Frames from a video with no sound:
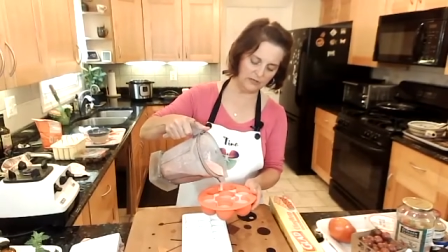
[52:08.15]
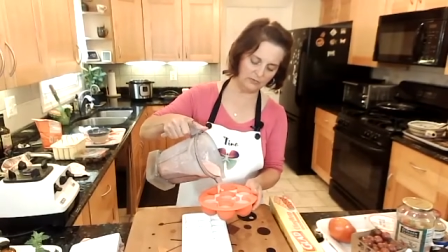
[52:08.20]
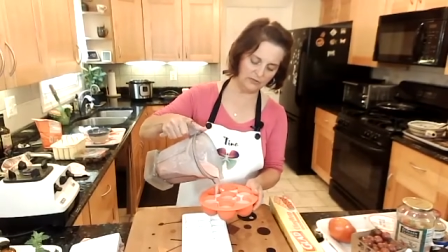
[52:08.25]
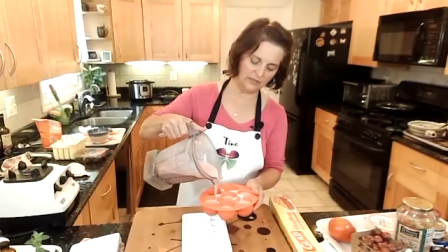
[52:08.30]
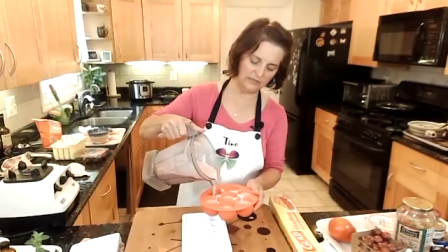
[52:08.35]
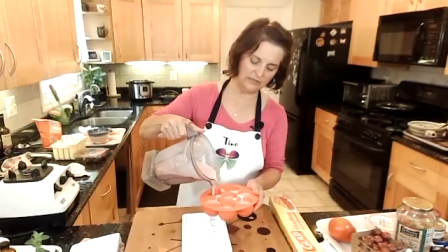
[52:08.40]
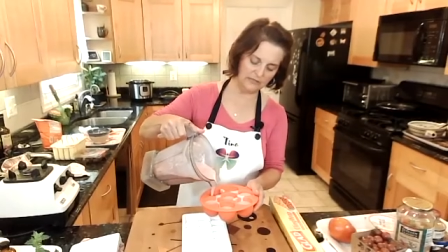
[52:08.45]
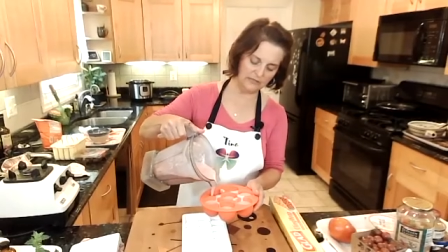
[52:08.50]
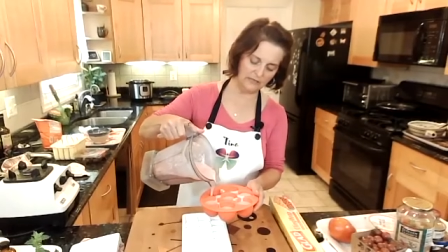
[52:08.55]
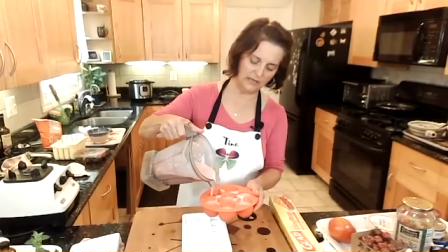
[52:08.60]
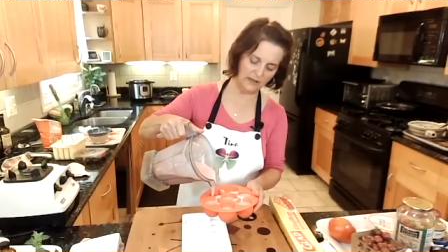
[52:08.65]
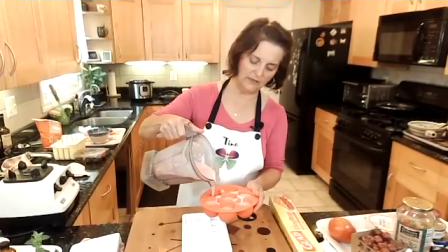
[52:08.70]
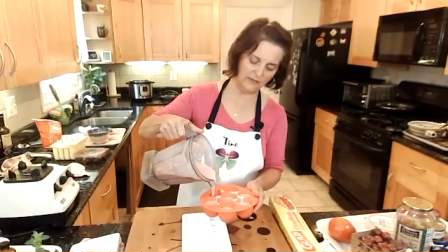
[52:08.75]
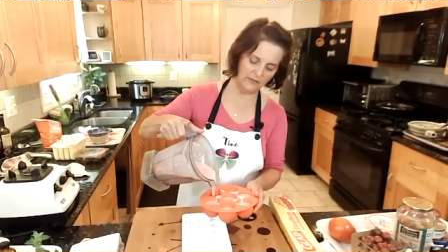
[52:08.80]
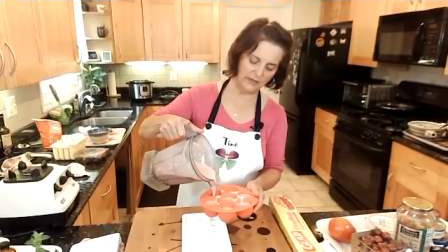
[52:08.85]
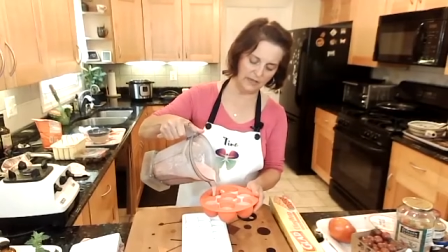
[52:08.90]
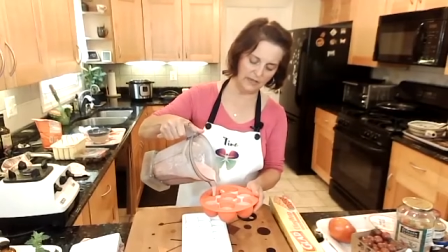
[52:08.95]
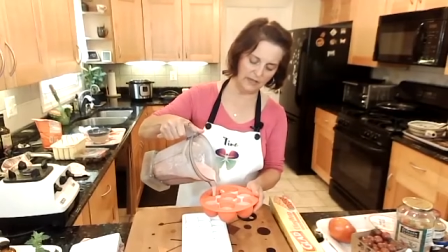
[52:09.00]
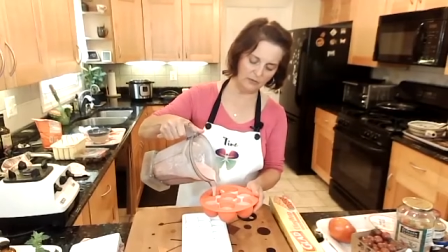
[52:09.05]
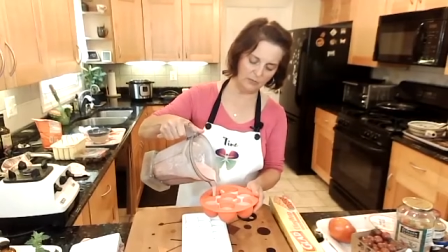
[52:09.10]
But let's see how
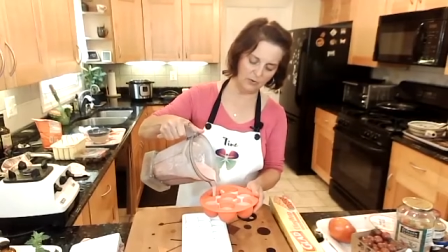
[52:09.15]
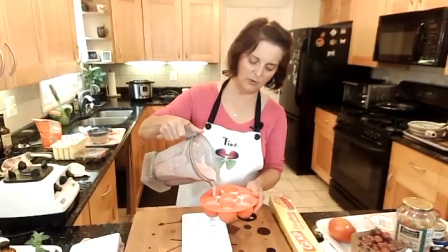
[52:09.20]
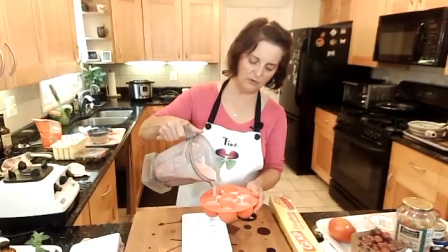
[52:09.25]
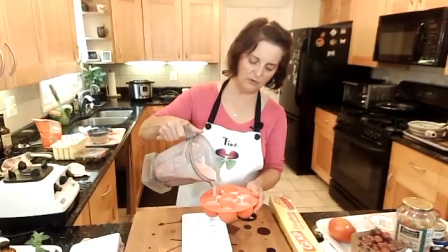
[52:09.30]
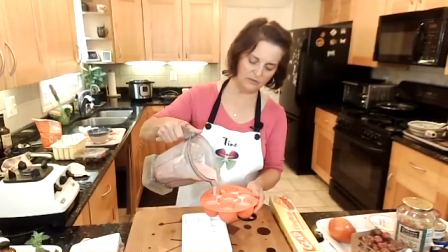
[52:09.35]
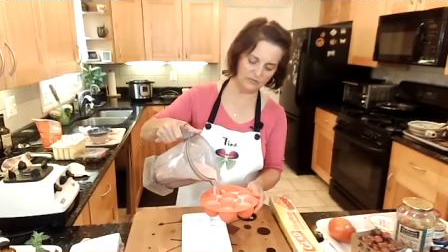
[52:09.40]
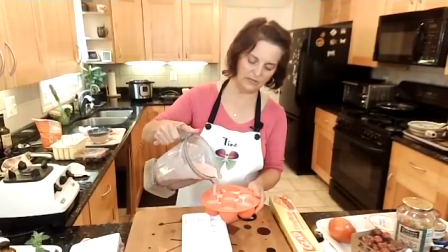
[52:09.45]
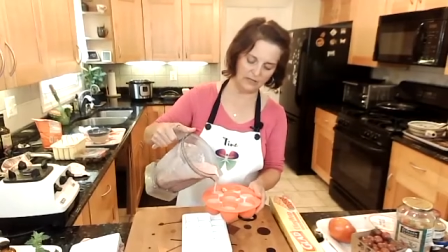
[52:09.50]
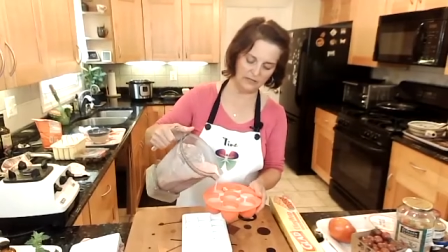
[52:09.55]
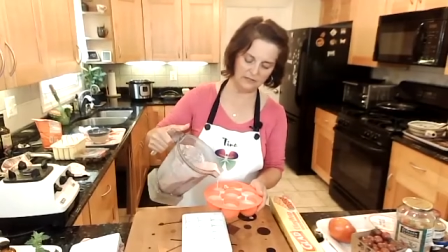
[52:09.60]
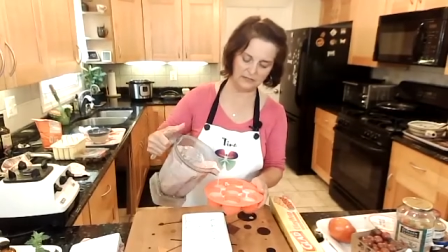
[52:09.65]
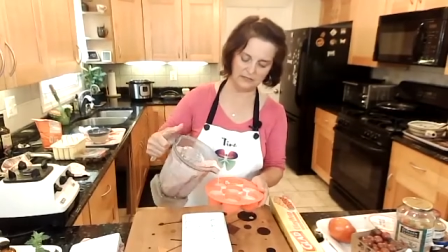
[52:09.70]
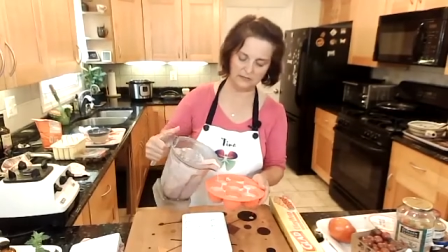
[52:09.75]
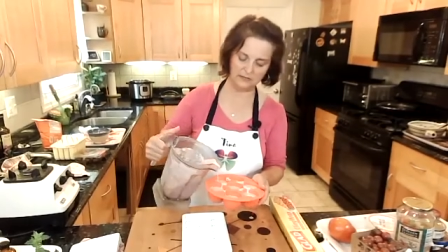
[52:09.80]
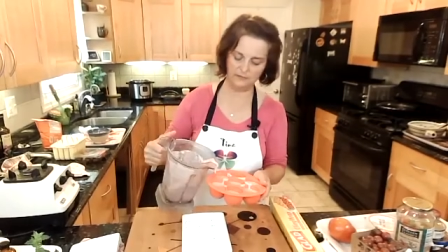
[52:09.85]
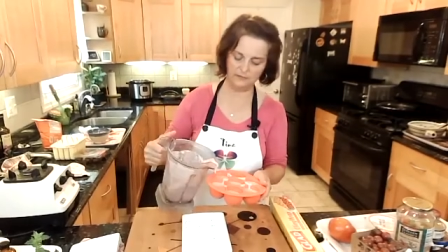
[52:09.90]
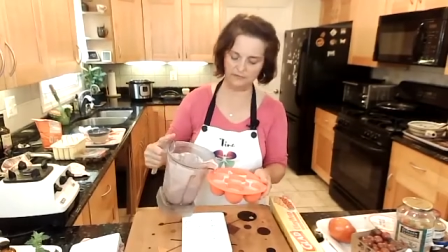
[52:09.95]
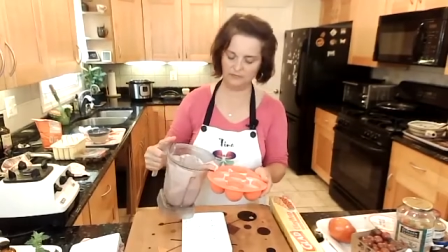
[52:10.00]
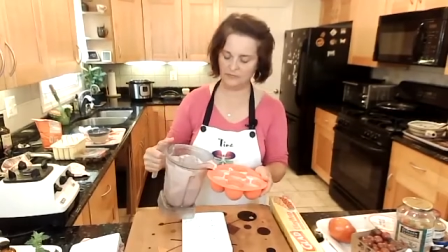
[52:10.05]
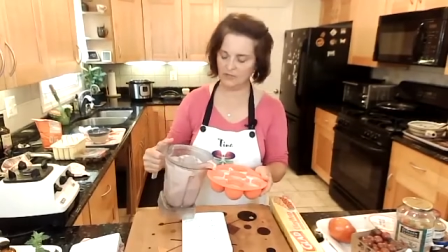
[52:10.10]
the egg mold does.
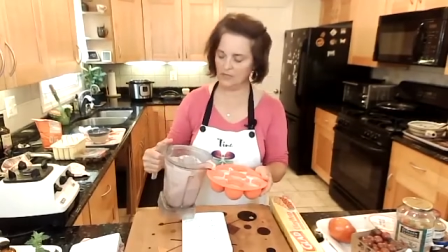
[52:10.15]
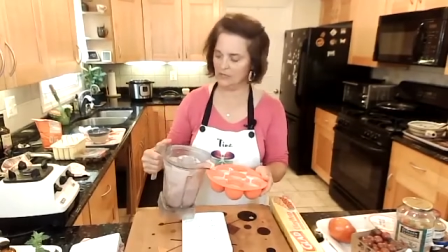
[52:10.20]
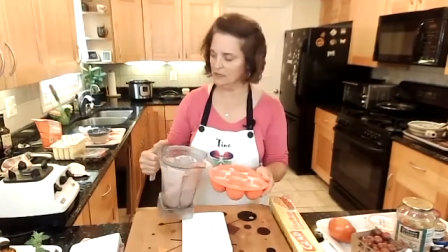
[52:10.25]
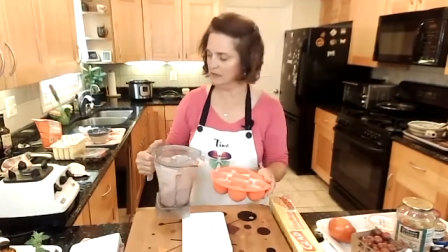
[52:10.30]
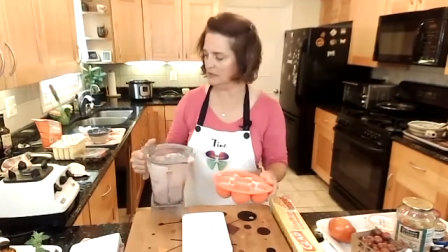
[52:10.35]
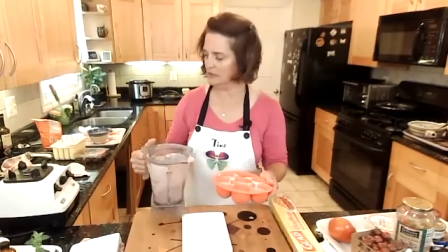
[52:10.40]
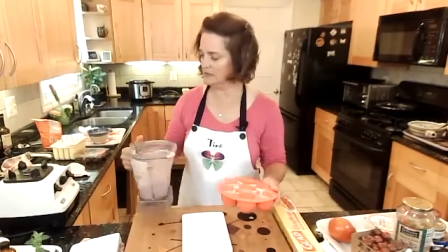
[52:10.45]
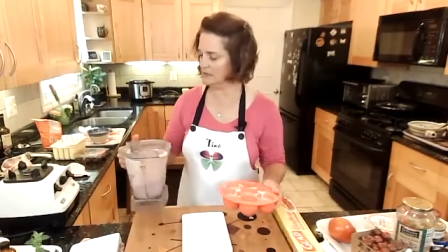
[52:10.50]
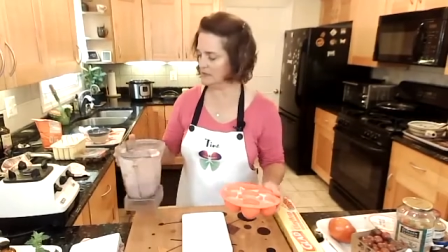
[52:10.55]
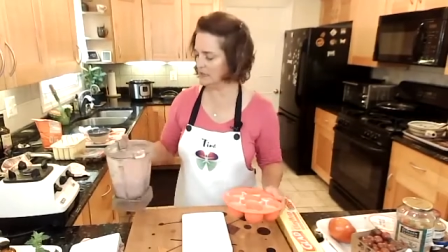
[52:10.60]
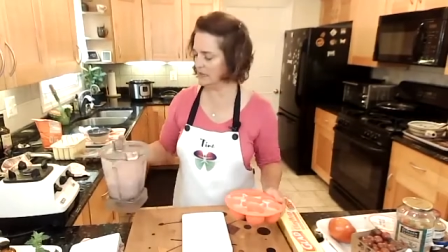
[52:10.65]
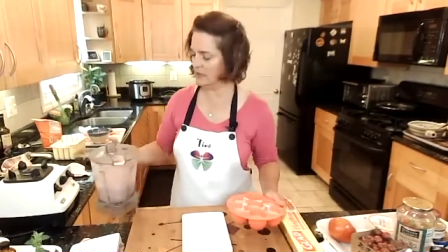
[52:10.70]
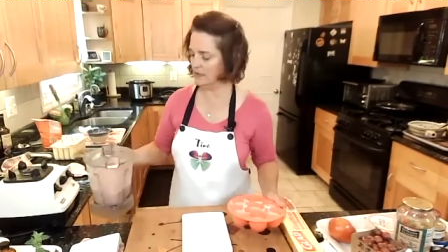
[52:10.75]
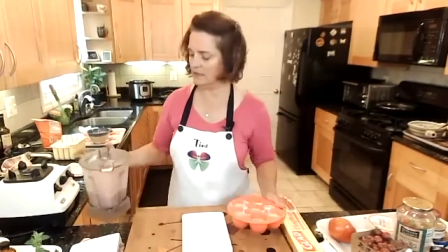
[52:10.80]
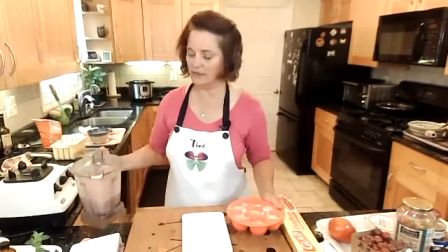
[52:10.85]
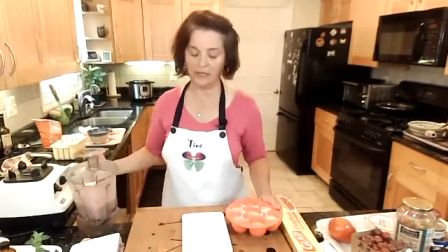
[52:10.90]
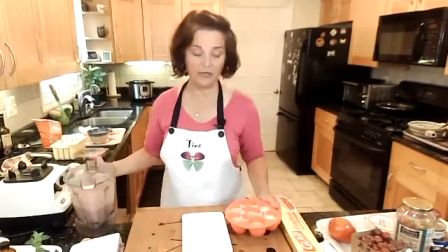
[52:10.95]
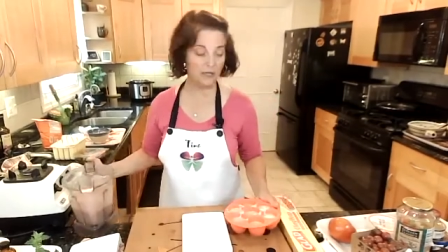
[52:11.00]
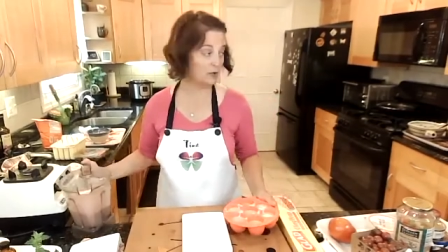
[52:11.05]
Let's see how the